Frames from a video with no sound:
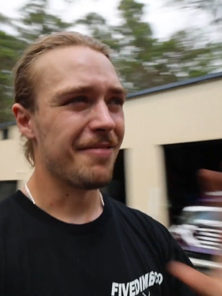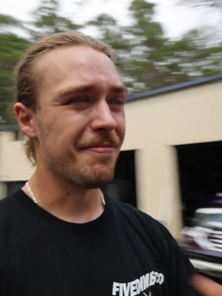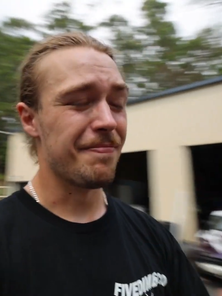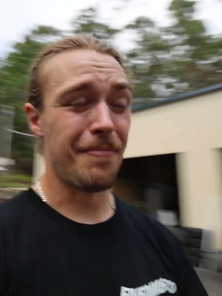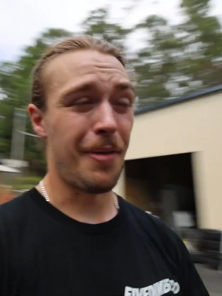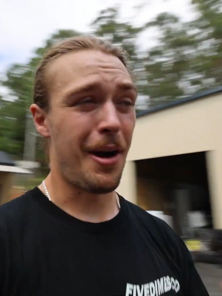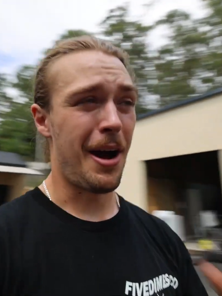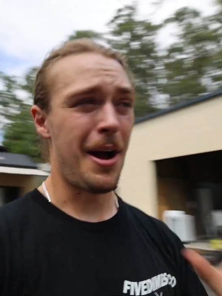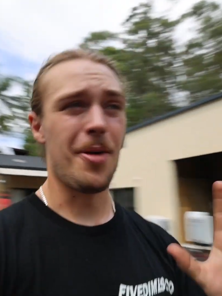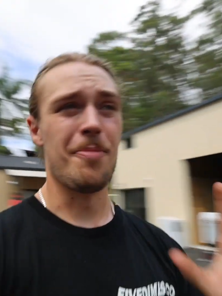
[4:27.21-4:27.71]

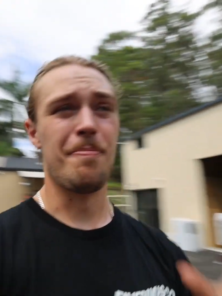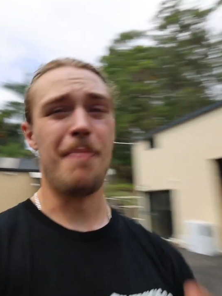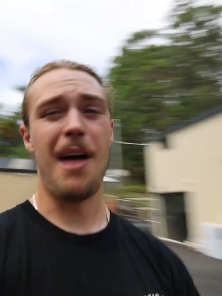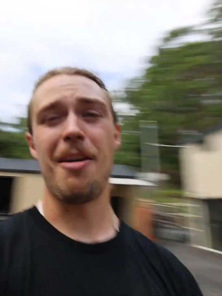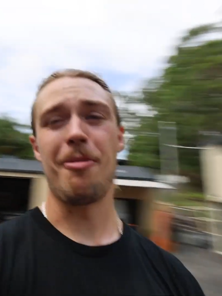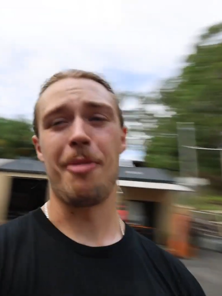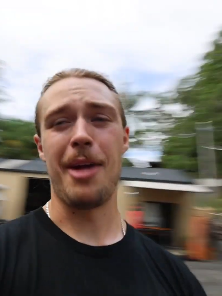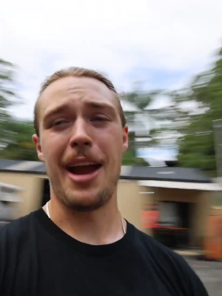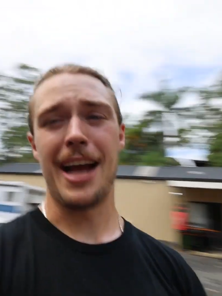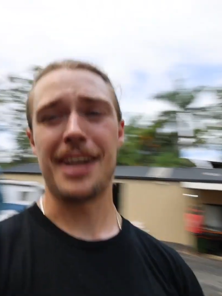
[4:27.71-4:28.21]
by my
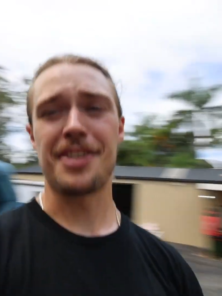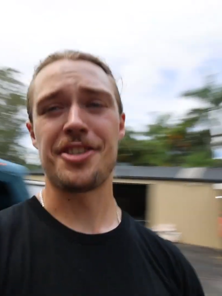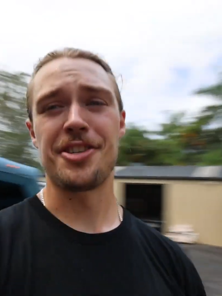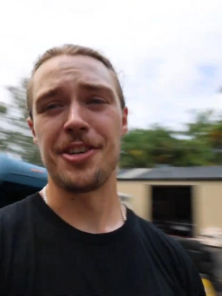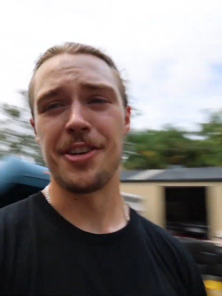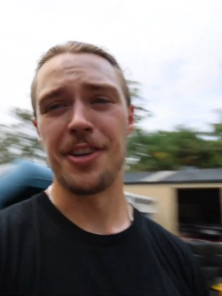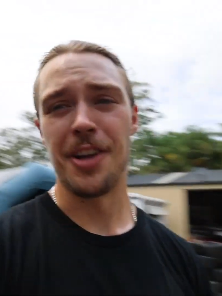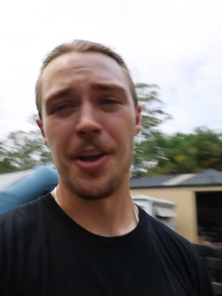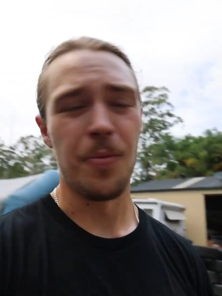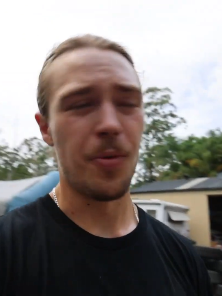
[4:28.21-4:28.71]

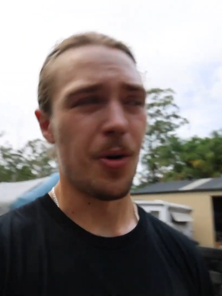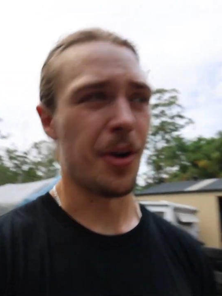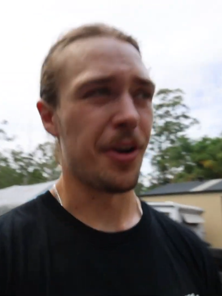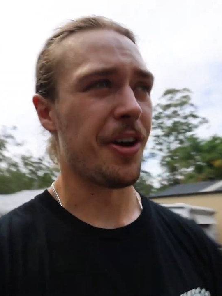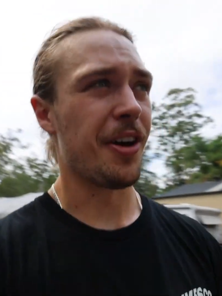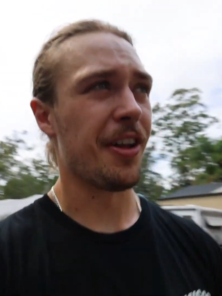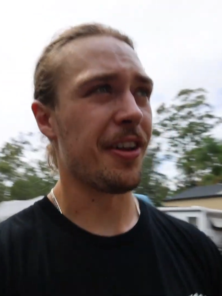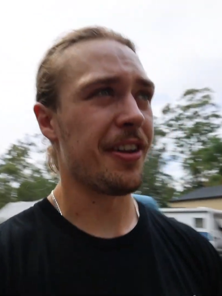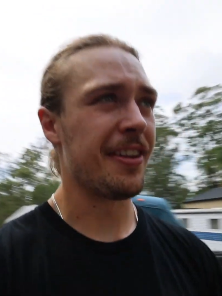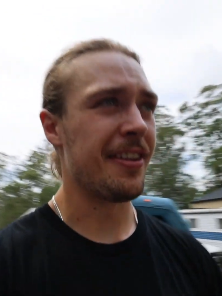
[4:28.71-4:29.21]
reaction and
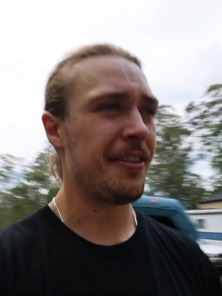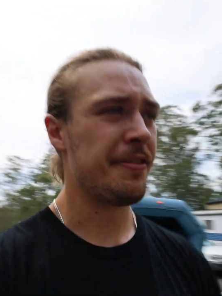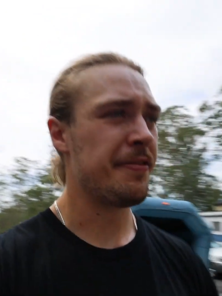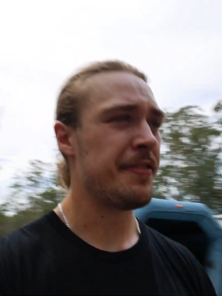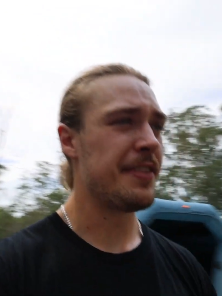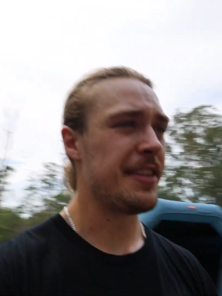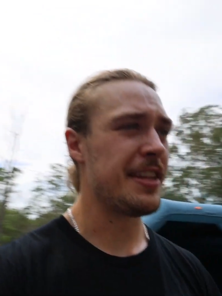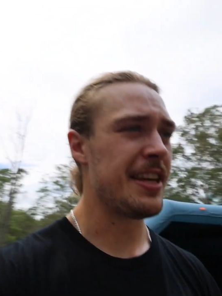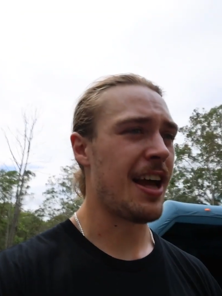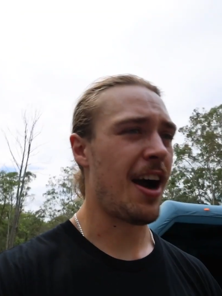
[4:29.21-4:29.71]
whatnot,
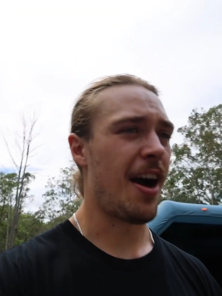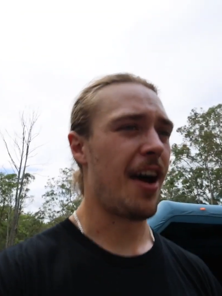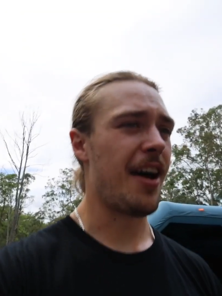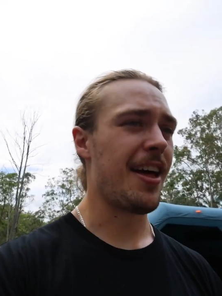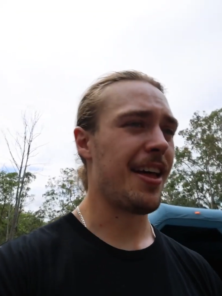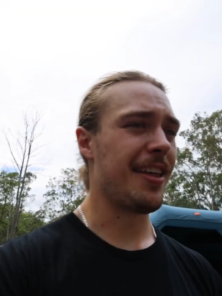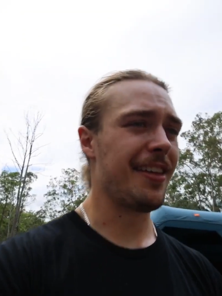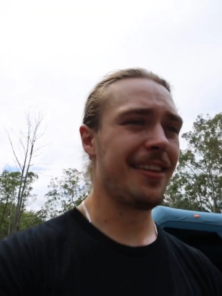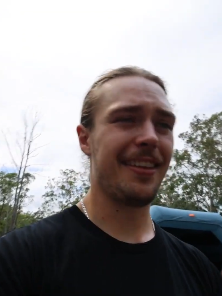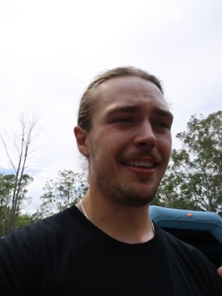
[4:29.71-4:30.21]

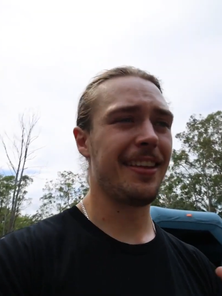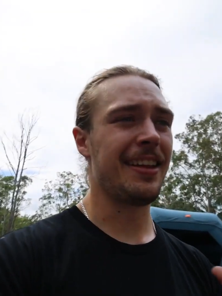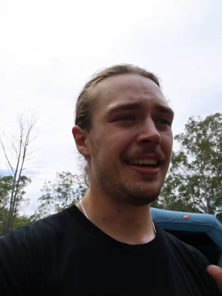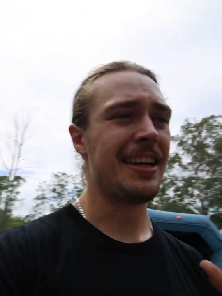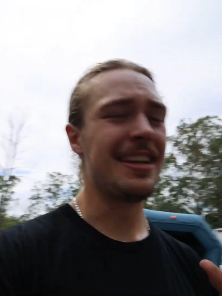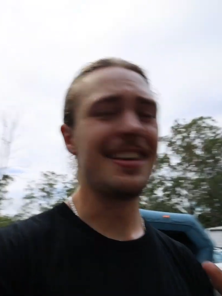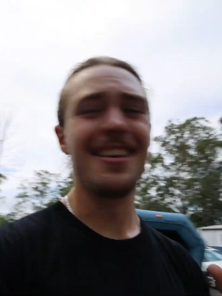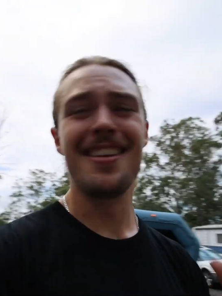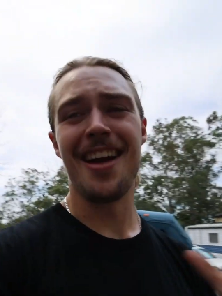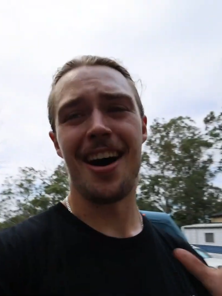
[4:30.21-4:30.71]

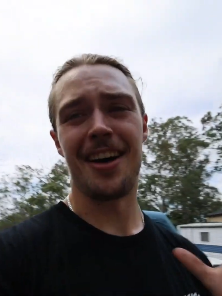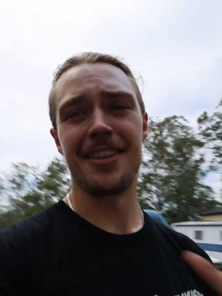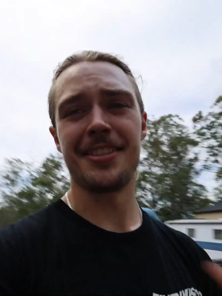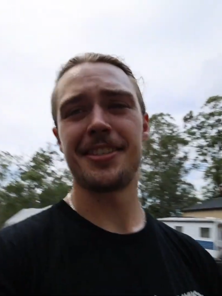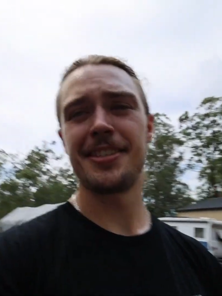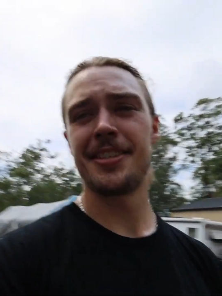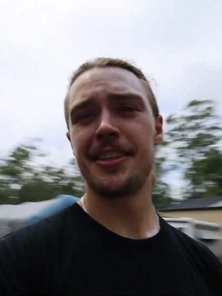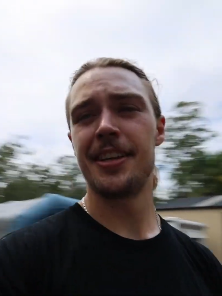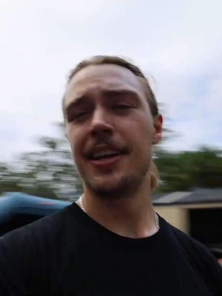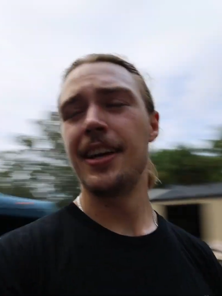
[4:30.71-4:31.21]

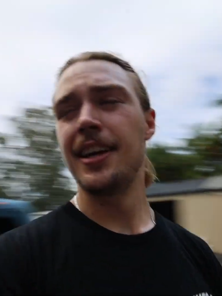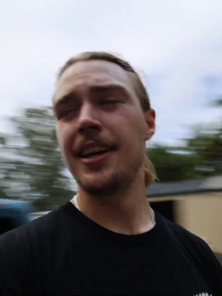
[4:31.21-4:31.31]
nuts.